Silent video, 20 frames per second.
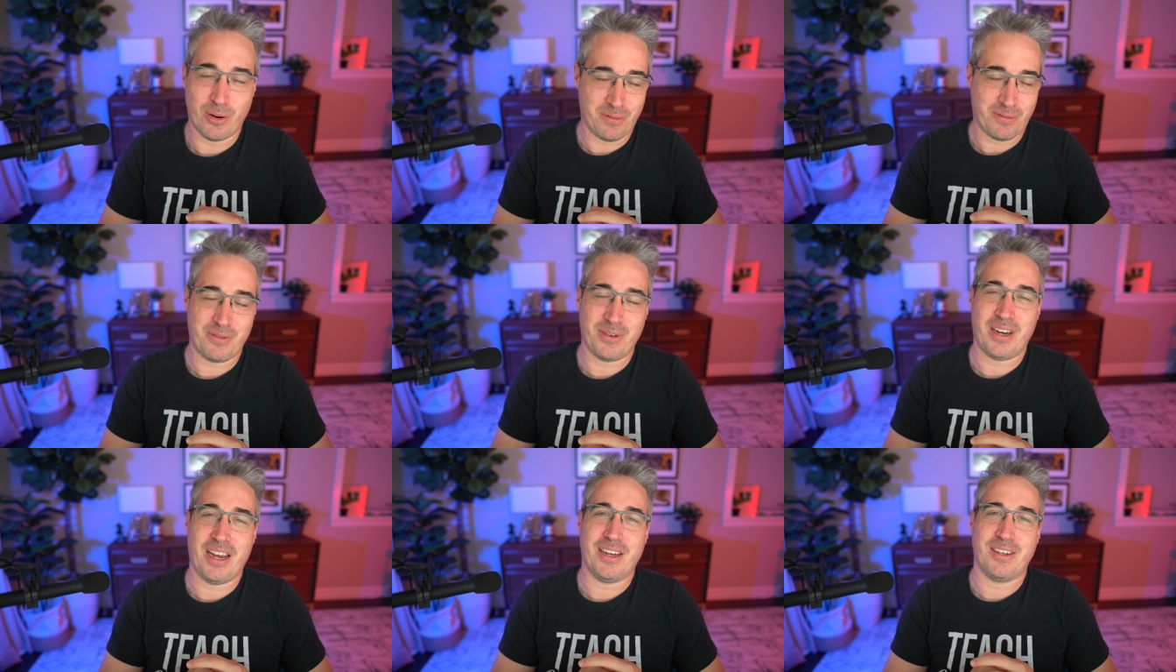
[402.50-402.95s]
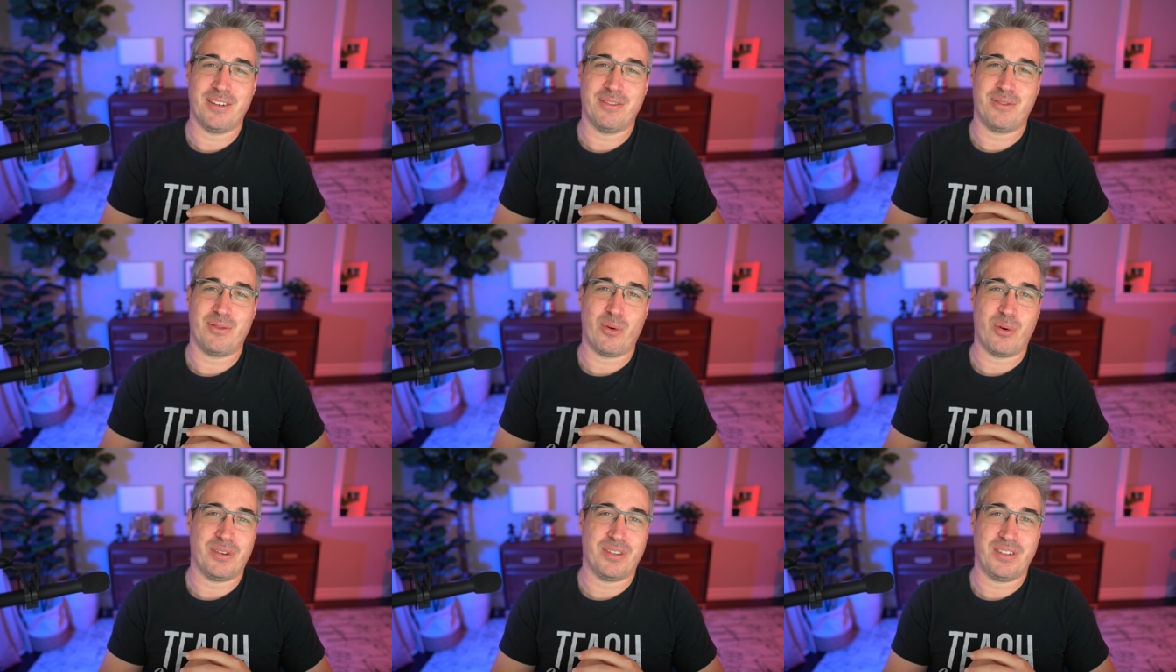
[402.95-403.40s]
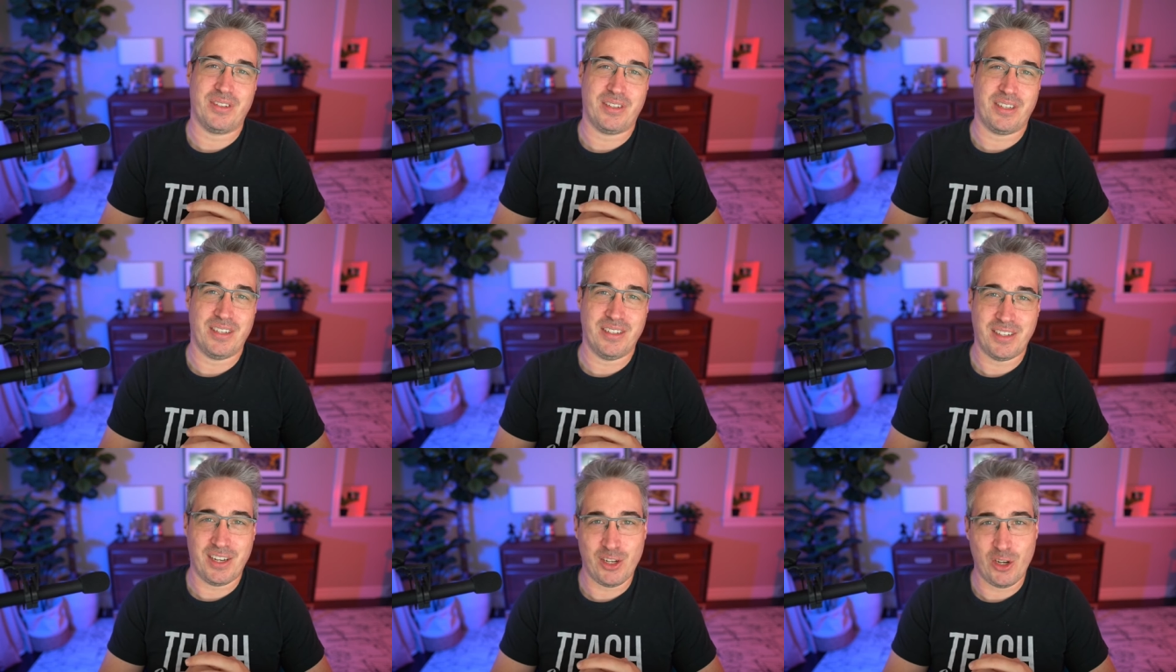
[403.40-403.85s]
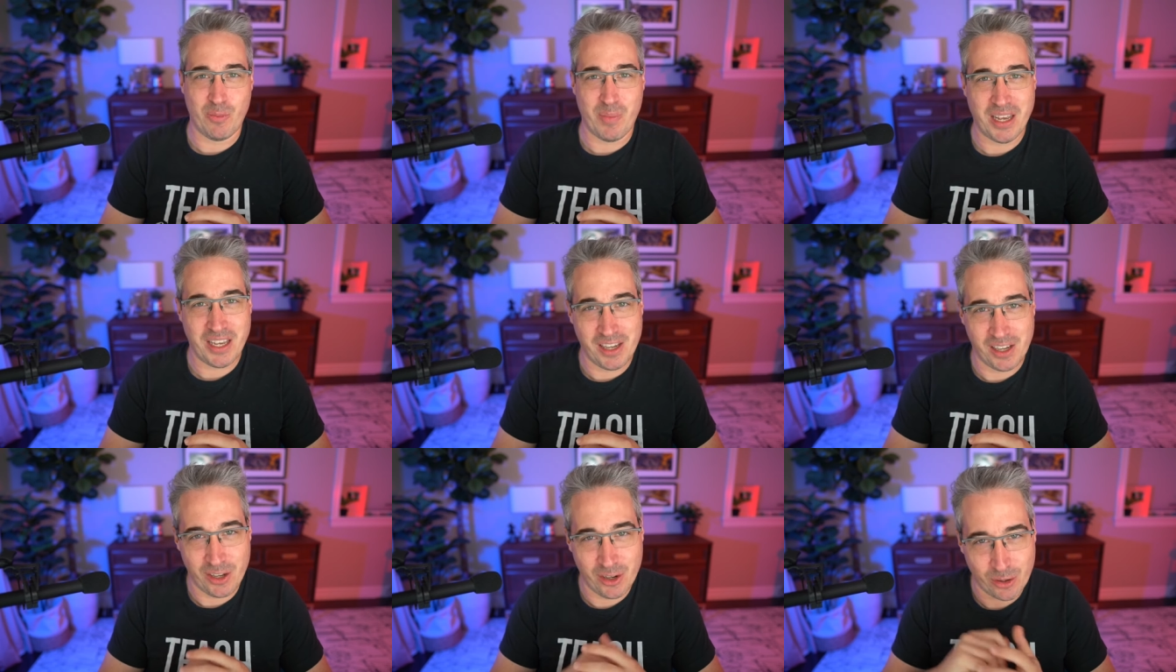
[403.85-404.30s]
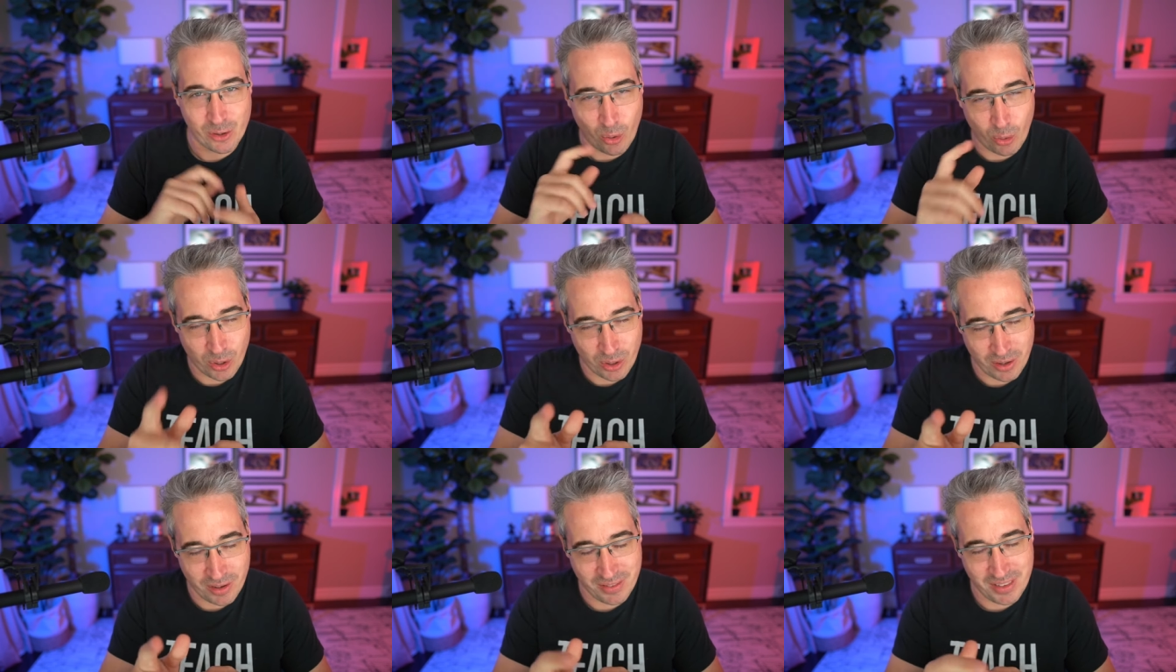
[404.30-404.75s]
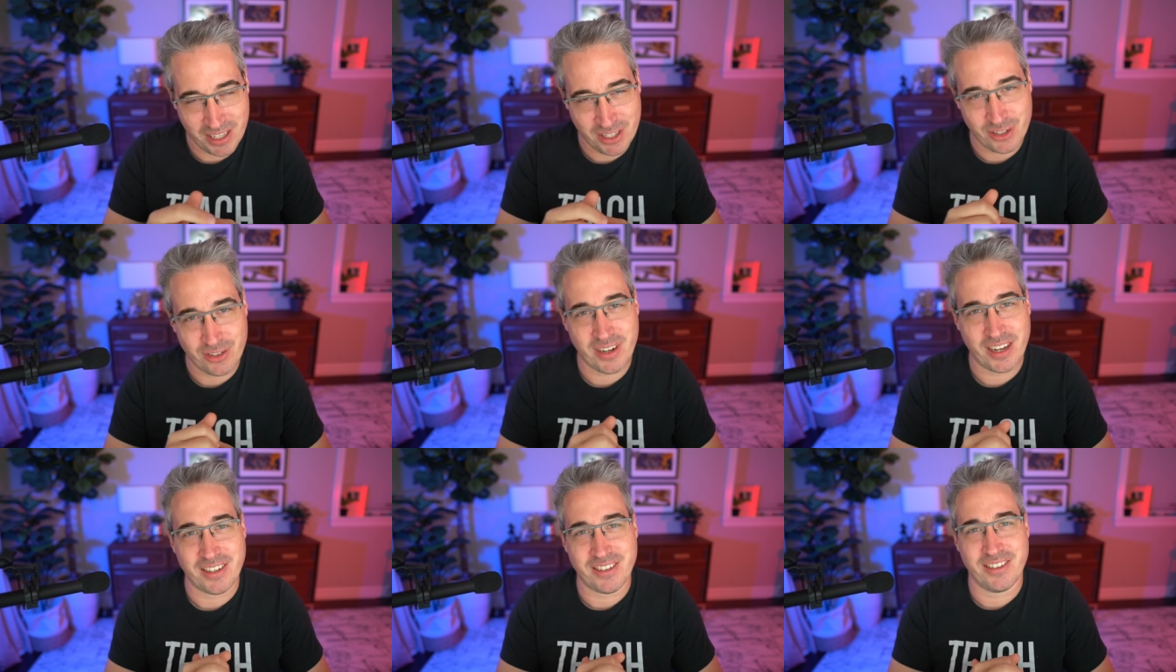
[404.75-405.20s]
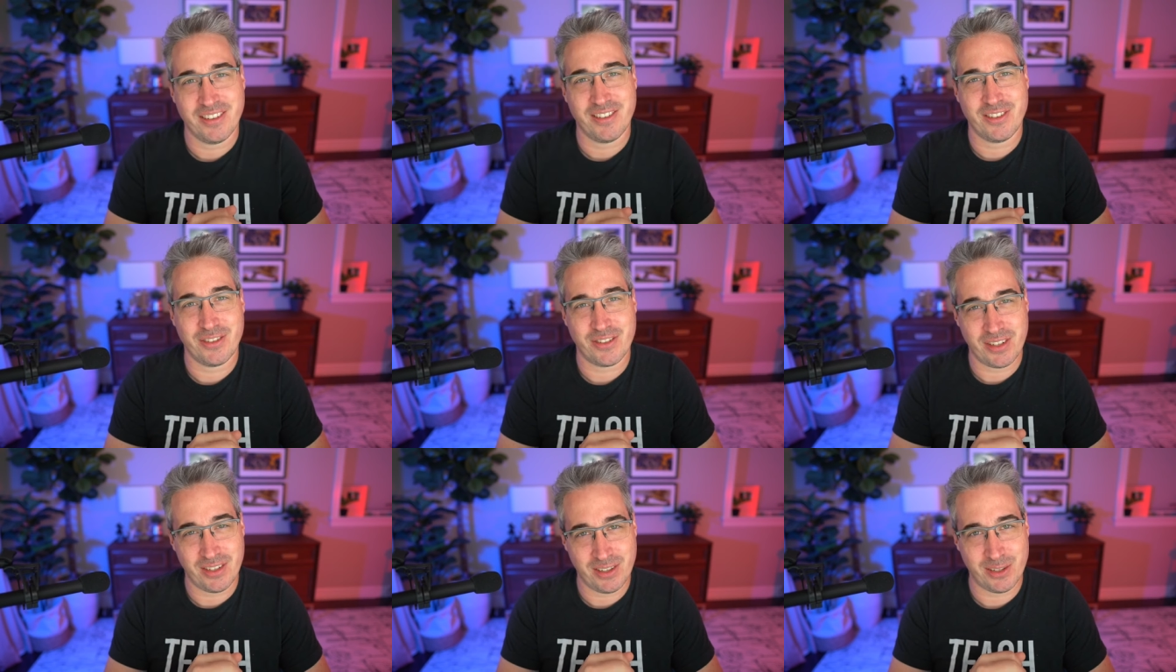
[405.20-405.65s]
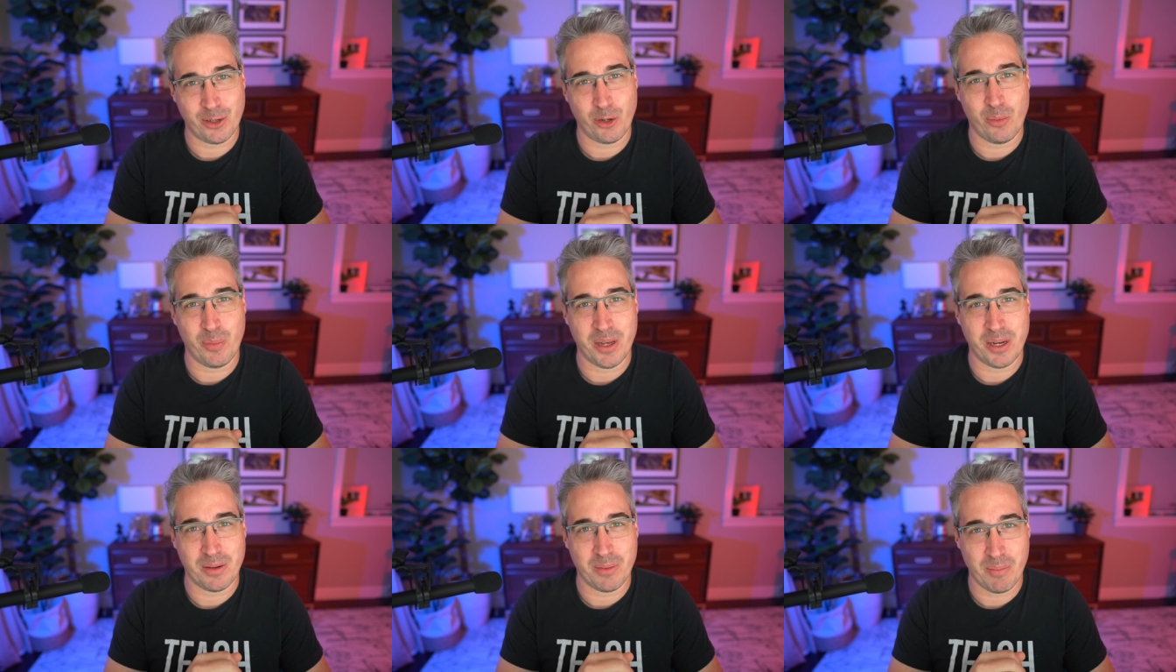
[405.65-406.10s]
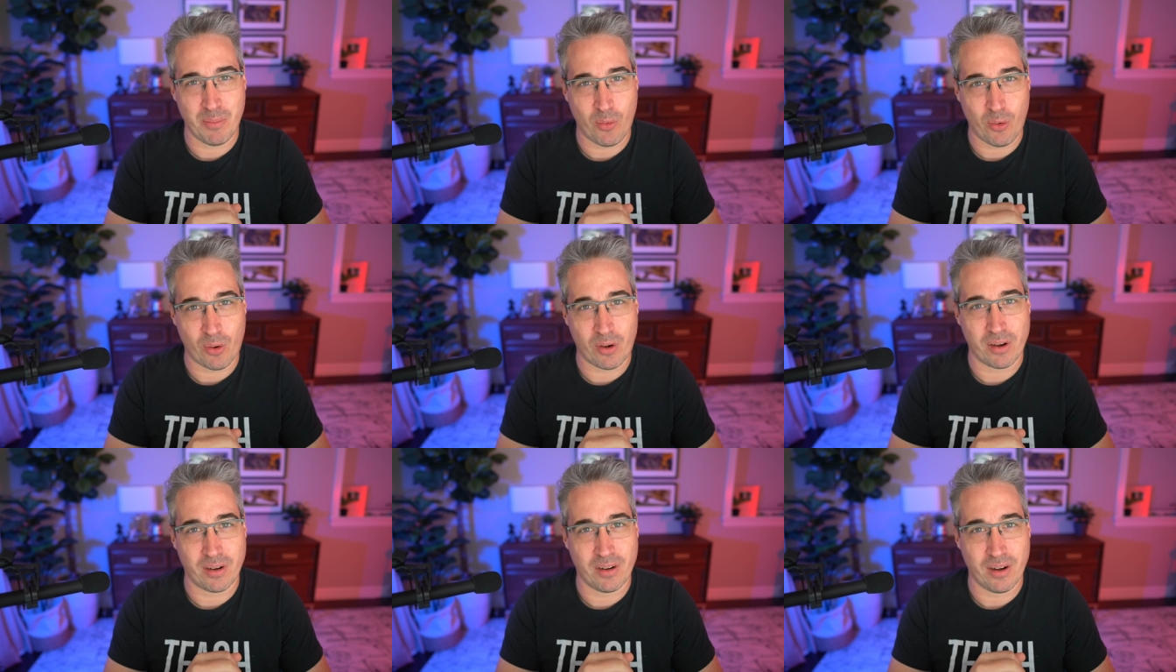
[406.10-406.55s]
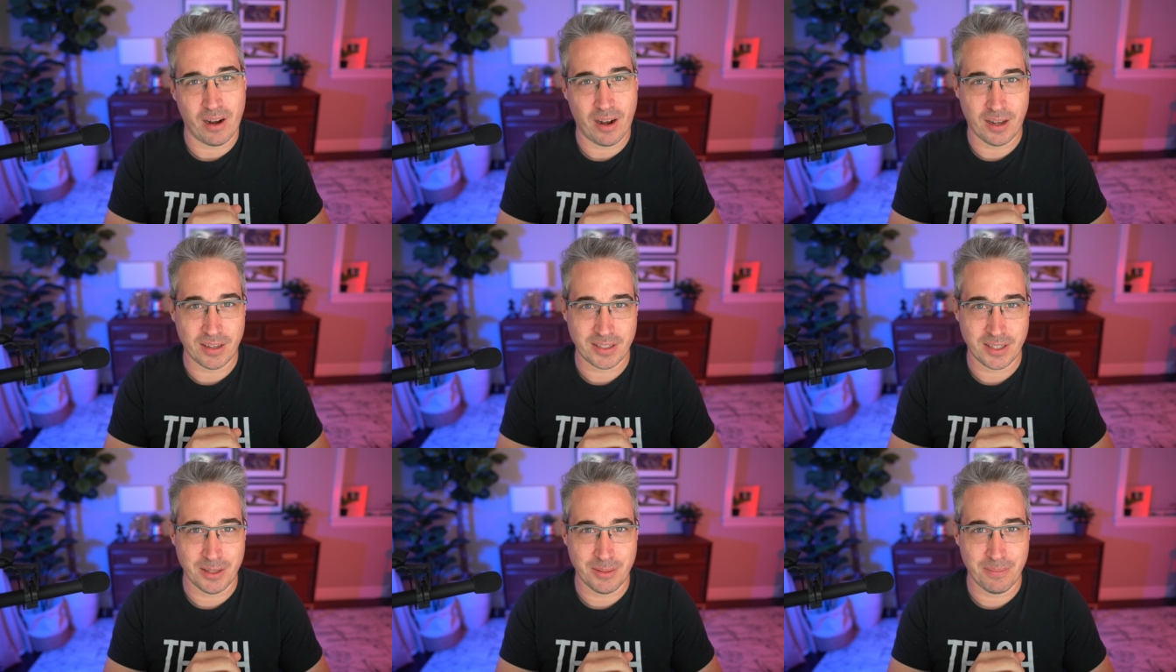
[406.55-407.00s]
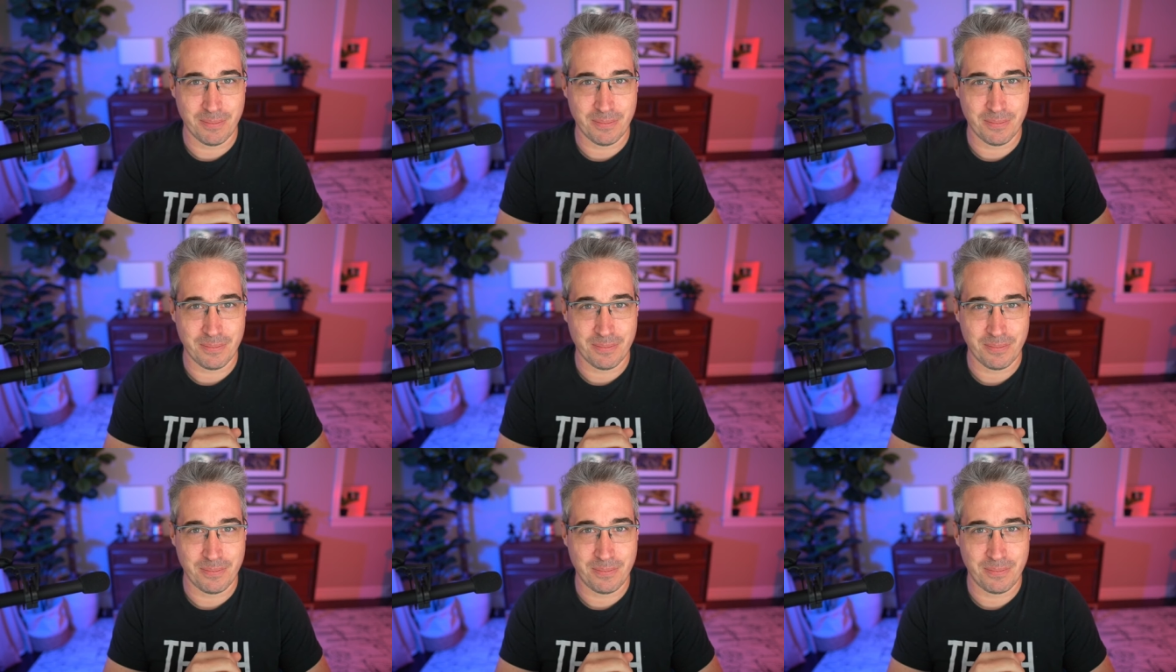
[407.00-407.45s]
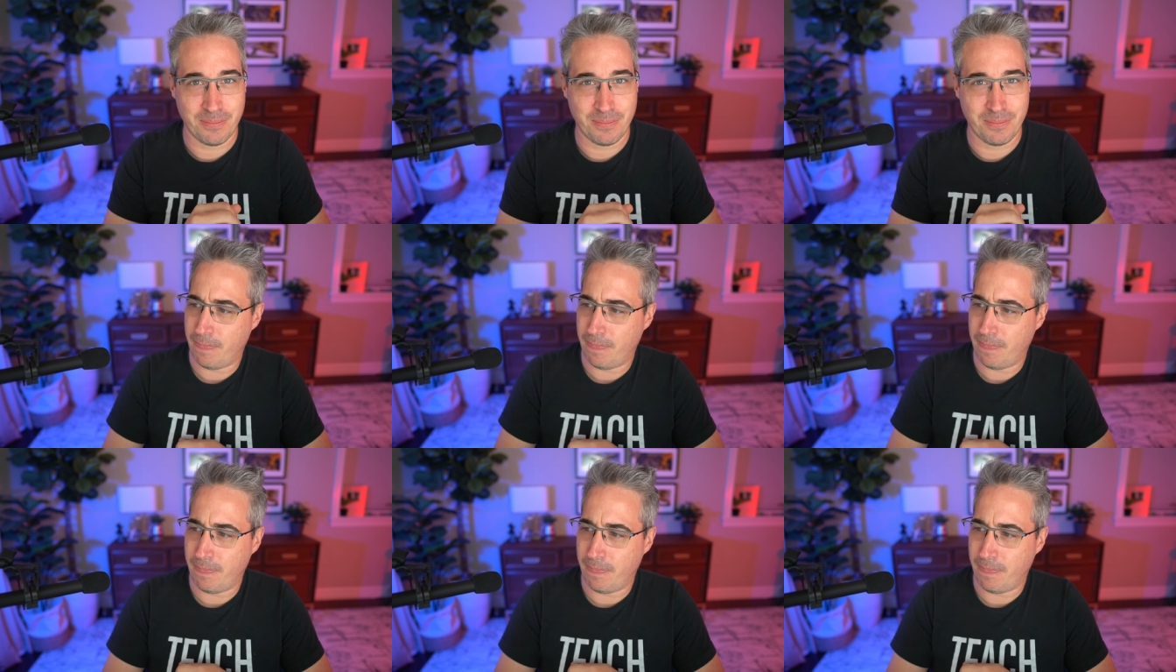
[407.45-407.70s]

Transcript: Don't forget, of course, to continue making your corner of the internet just a little bit more awesome.